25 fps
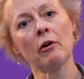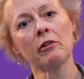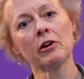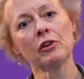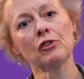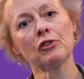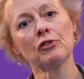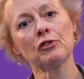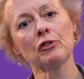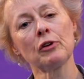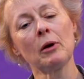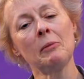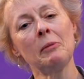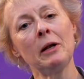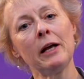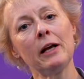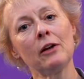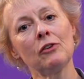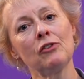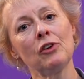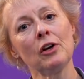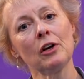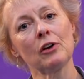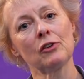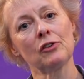are
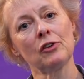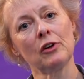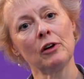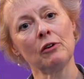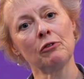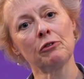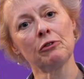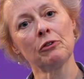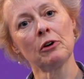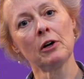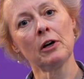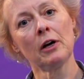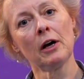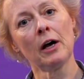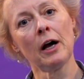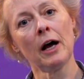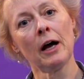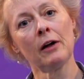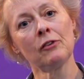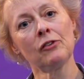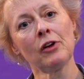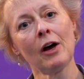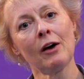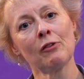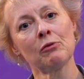extremely addictive
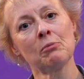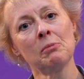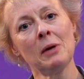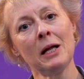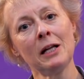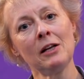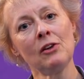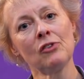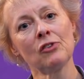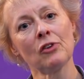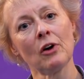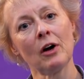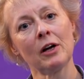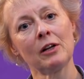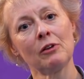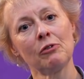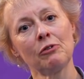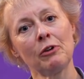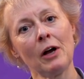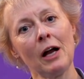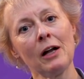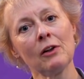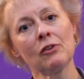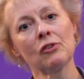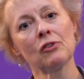and have many side
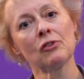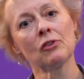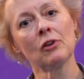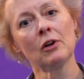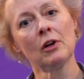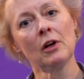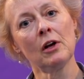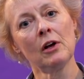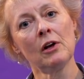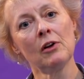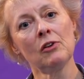effects,